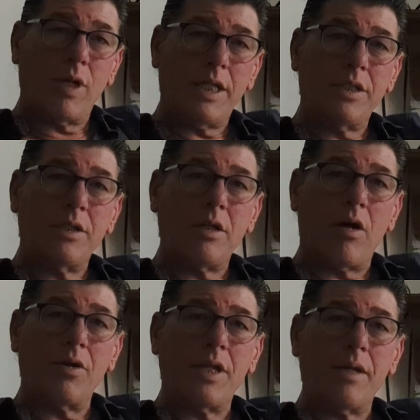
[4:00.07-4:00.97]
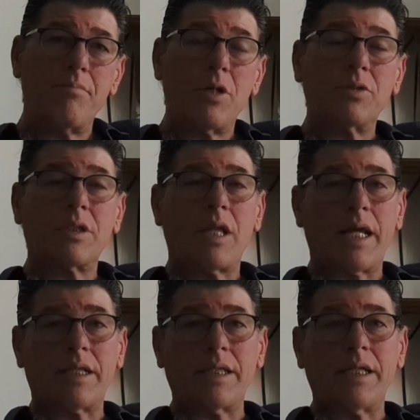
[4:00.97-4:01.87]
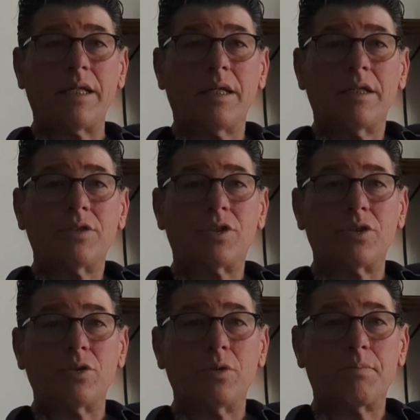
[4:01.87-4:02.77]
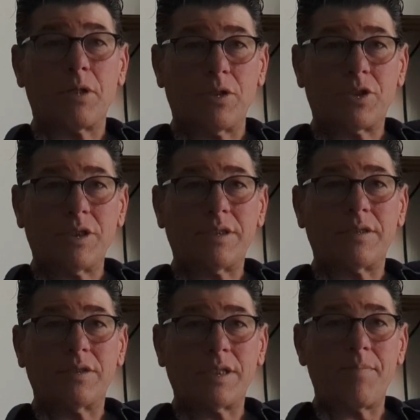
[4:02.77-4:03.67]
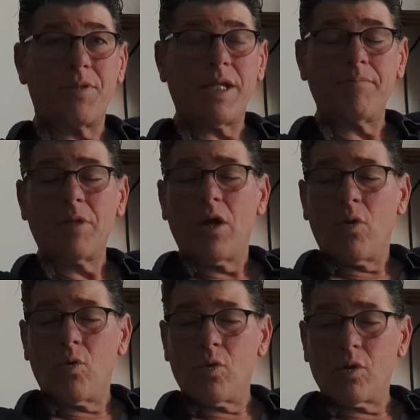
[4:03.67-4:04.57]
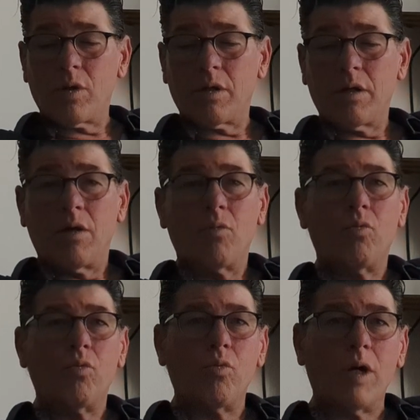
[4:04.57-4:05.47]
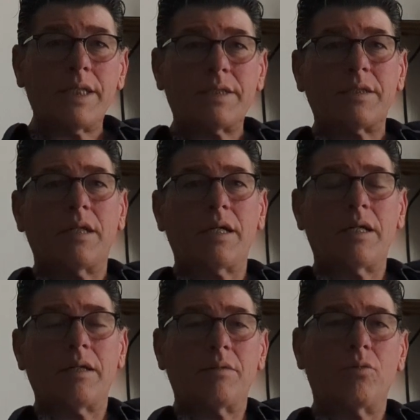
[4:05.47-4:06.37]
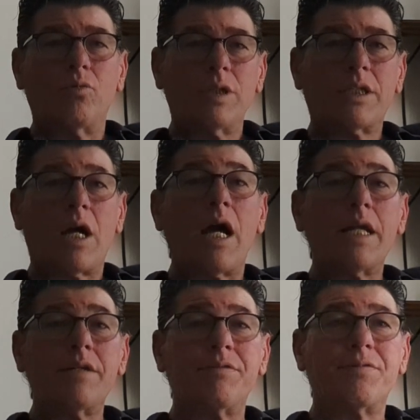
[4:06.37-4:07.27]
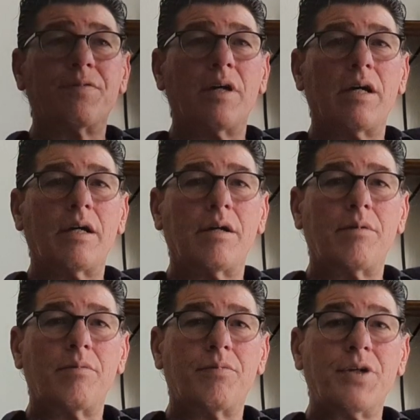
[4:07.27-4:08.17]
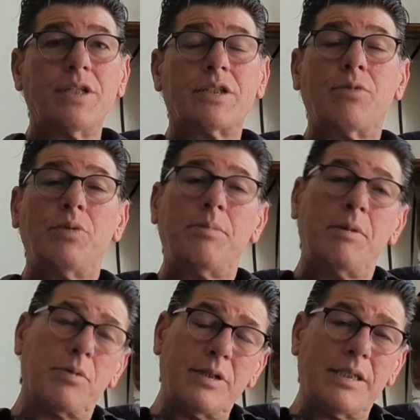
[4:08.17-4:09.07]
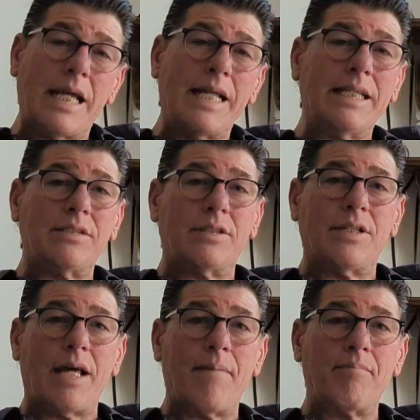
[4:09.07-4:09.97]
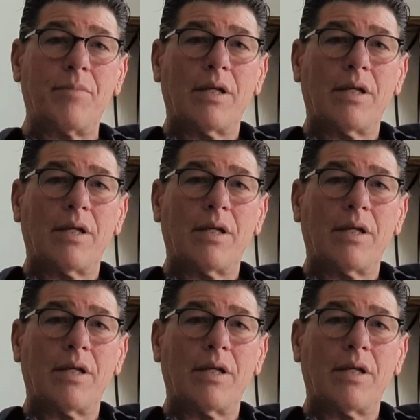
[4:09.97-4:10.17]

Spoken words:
When are they most likely to purchase something? Or what kind of things can we be presenting to them